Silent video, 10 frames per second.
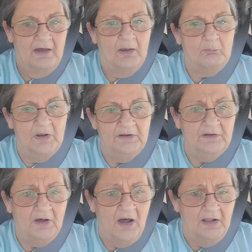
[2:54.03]
I
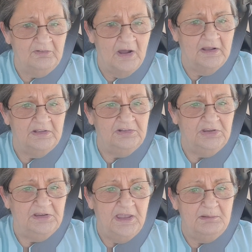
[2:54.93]
wanted a hot dog
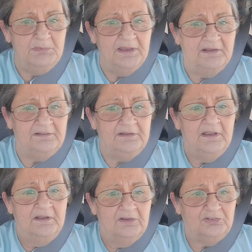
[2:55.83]
and you gave me a
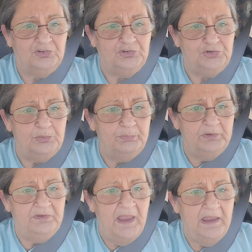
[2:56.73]

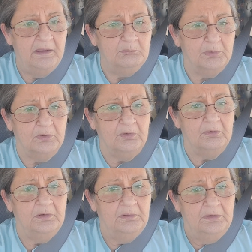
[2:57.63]
stupid
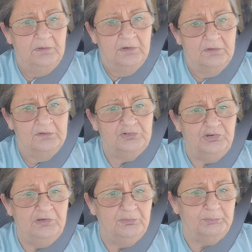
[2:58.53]
hamburger or a
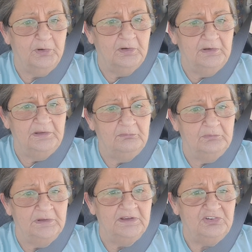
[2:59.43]
cheeseburger and it
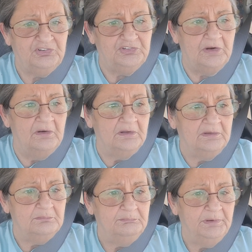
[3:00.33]
really stunk.